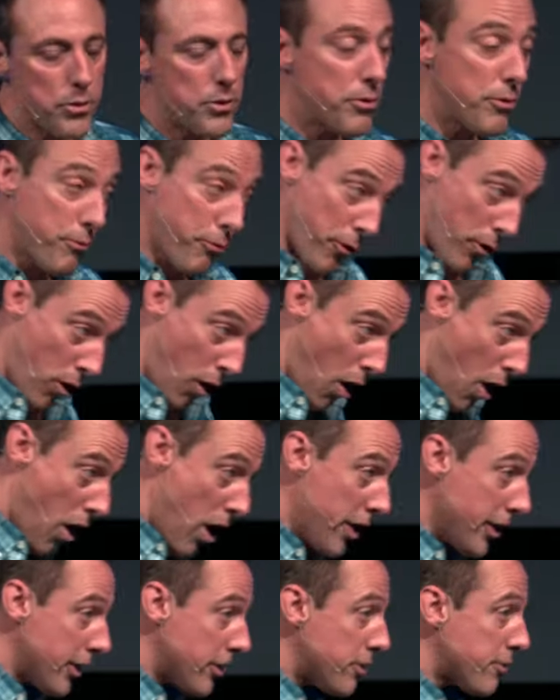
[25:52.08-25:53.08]
For
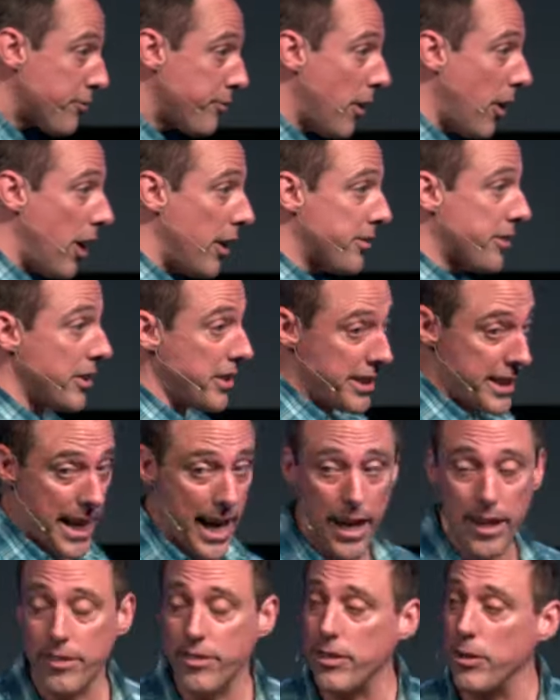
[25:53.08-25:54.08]
all his faults, and
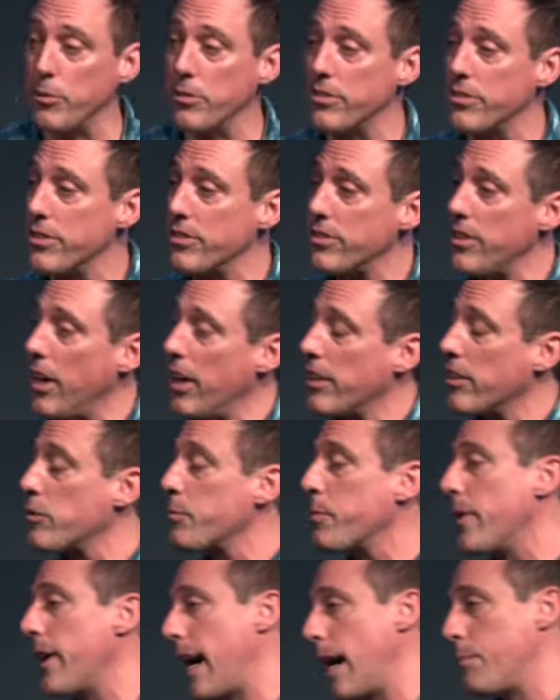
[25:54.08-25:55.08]
yes, he was dishonest,
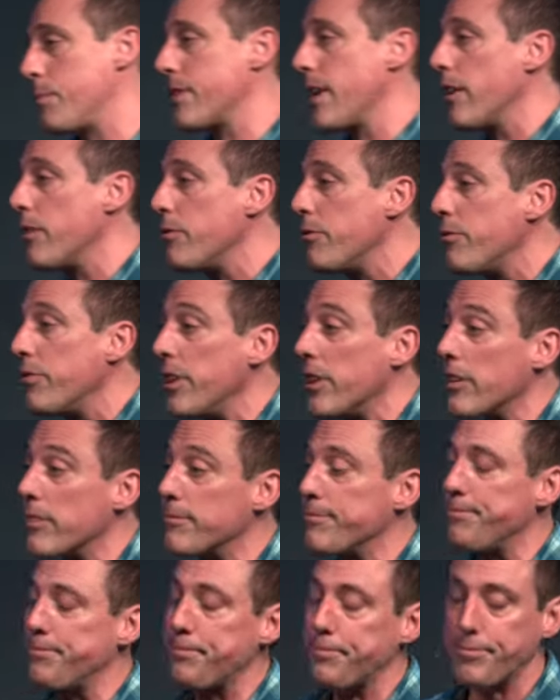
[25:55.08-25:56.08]
perhaps out of fear.
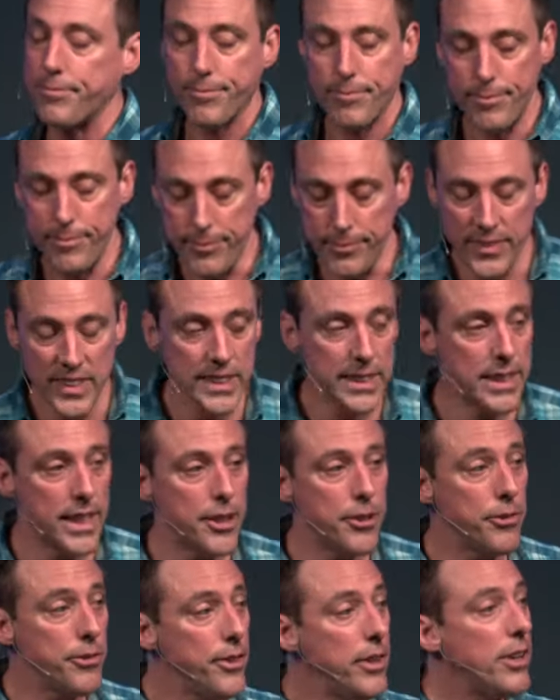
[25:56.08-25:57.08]
I
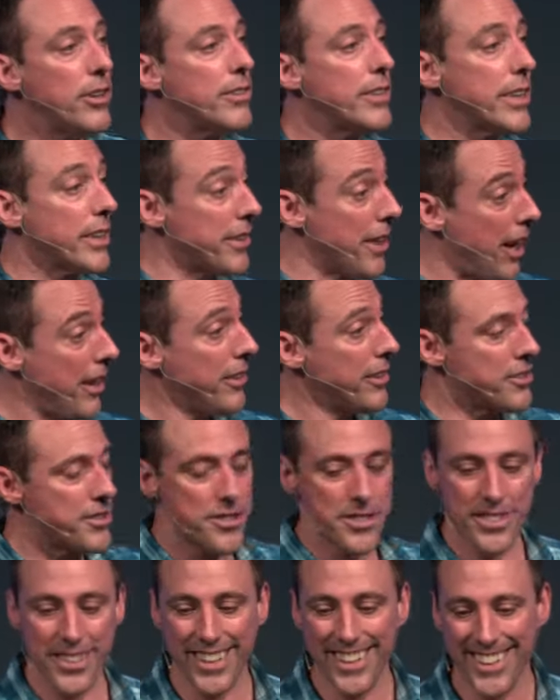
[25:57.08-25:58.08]
don't know. He
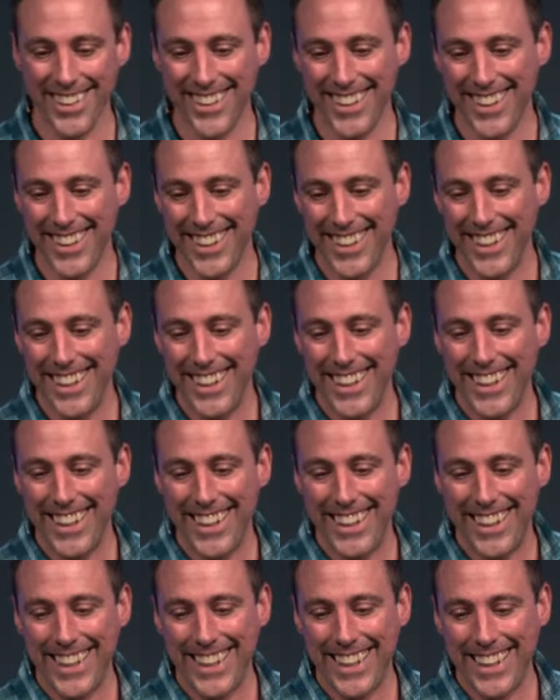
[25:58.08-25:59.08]
acknowledges it.
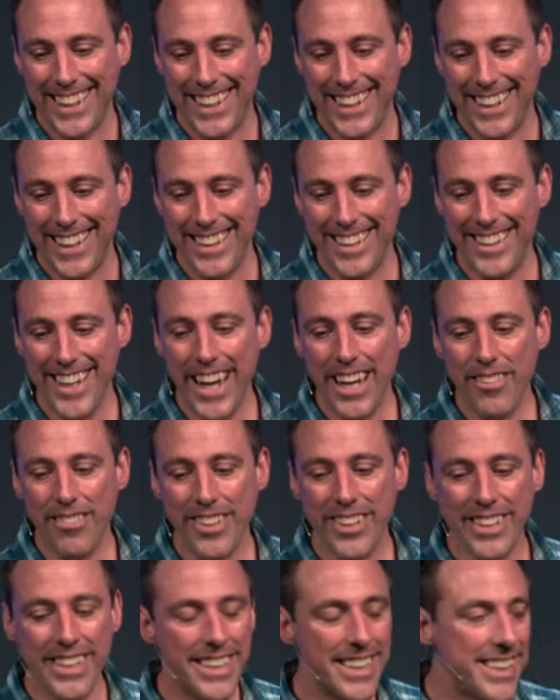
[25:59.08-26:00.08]

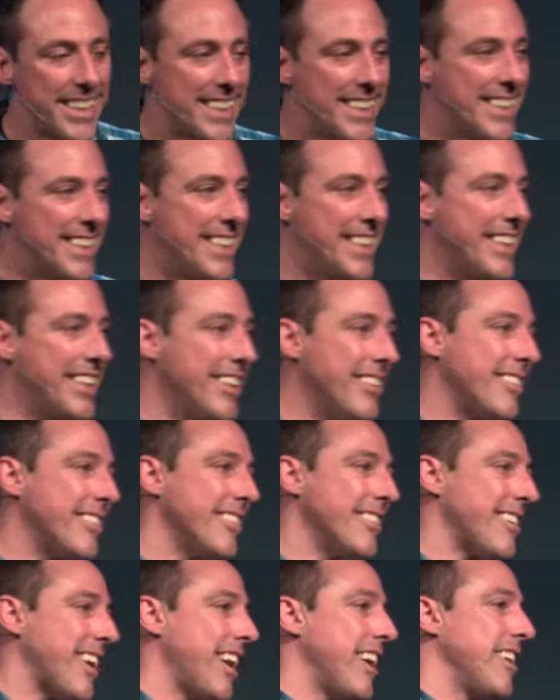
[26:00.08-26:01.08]
David
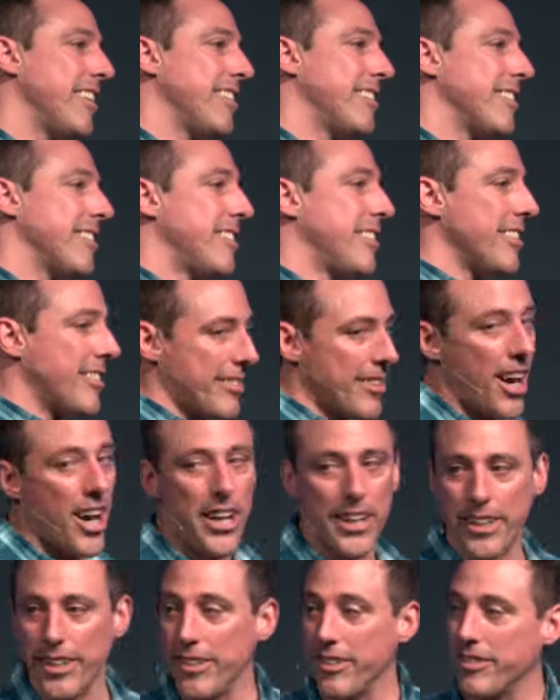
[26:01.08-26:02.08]
isn't as
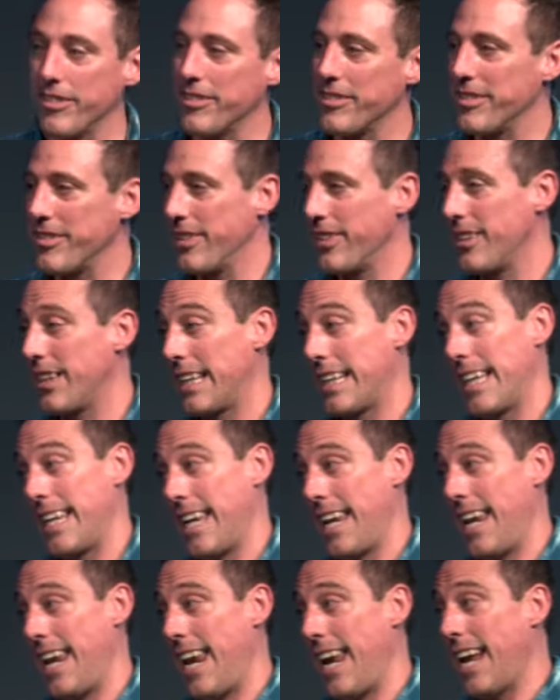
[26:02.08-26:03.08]
dishonest
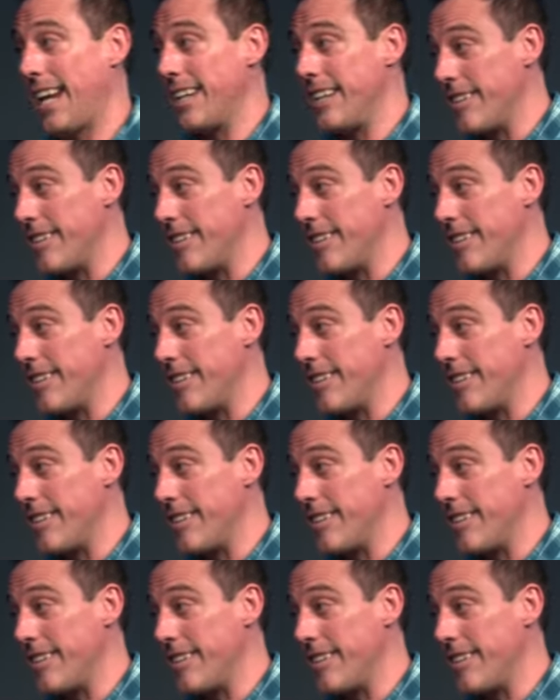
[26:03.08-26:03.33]
and